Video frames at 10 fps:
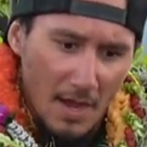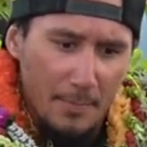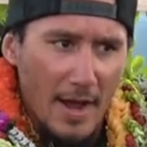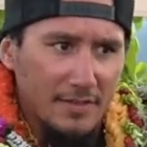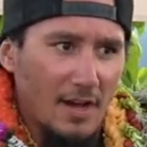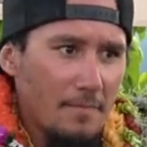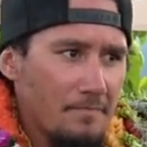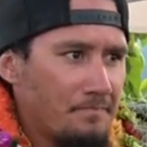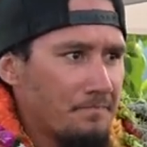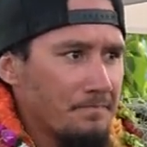I packed up.
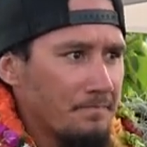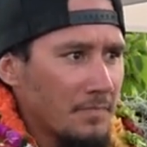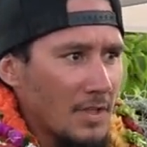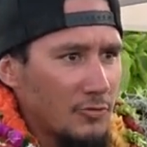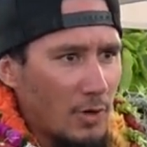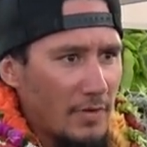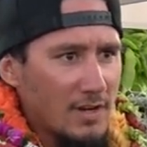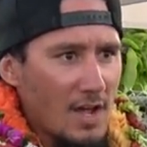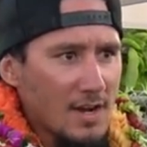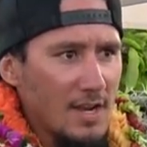12
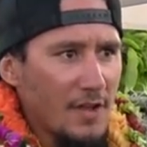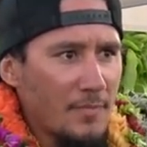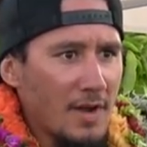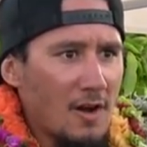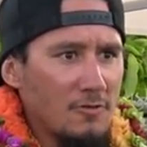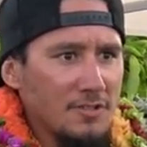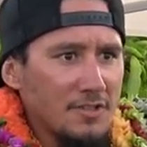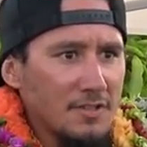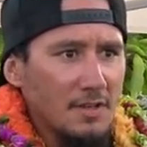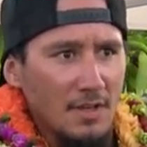o'clock, I left my
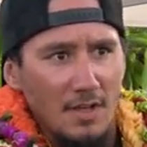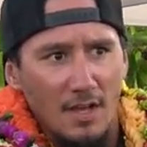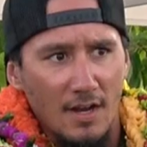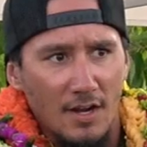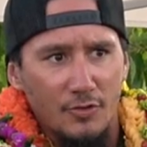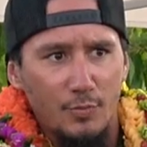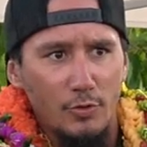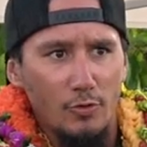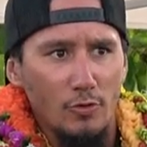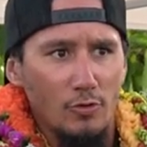house. I got to
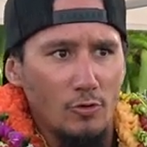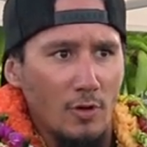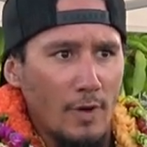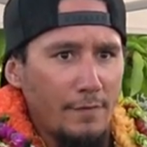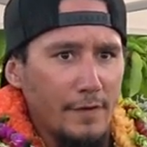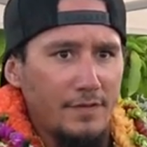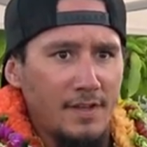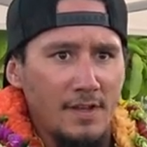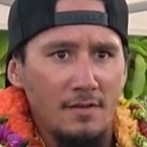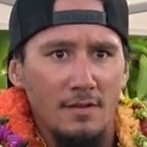Pu'uhuluhulu at
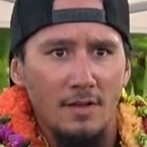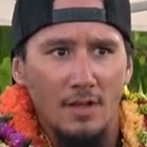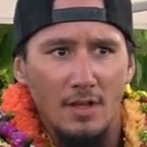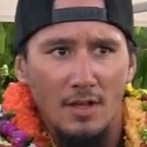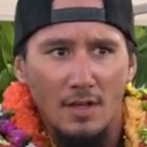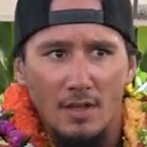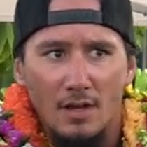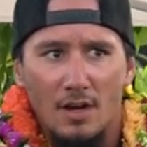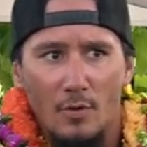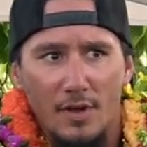1.15.
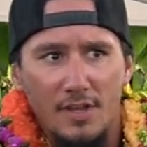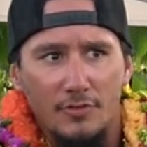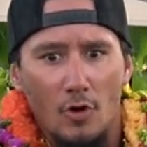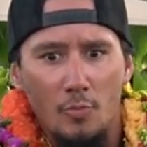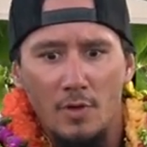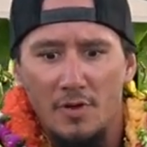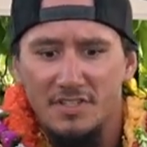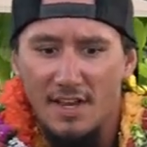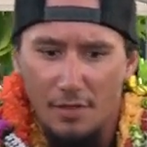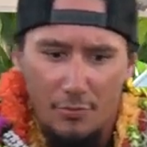Uh, what he told me was
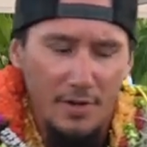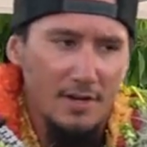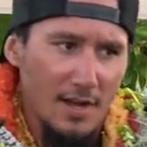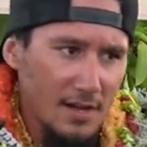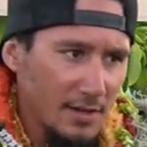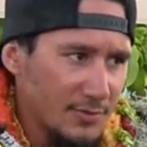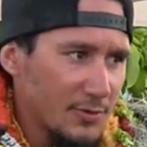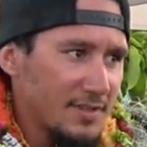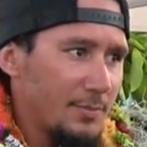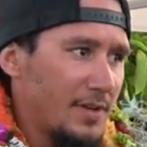that at 3 o'clock, they were
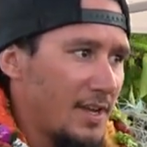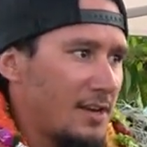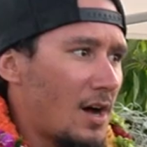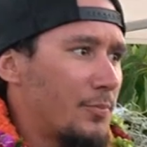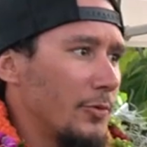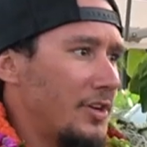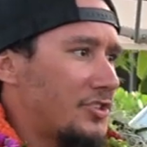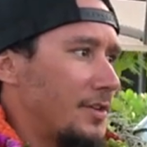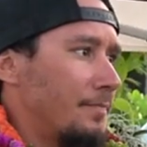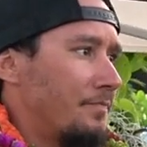supposed to begin an
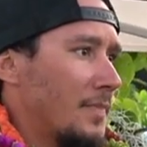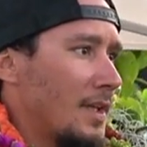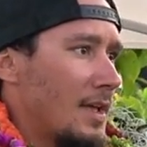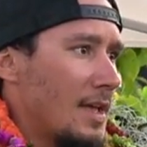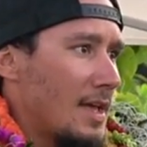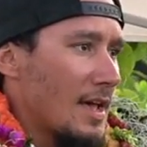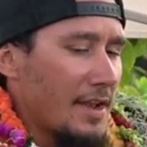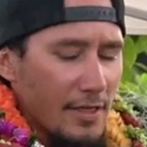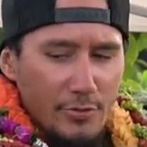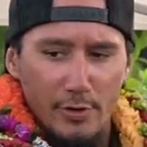operation.
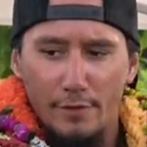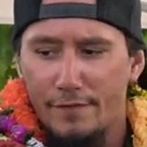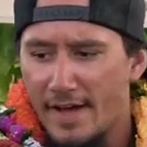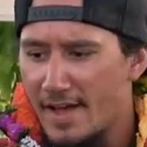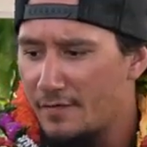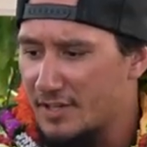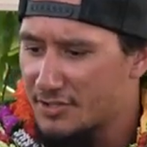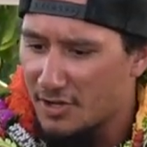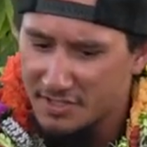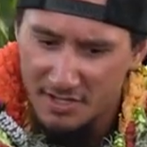And at 3.05, I
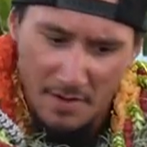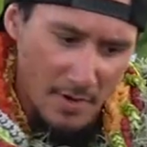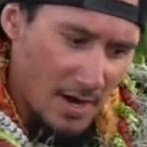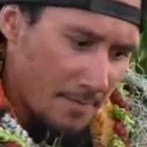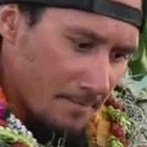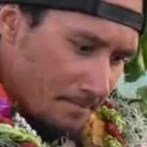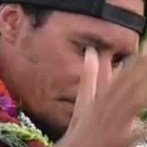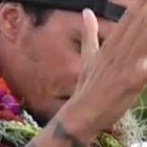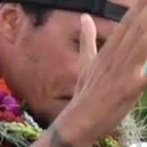saw some um,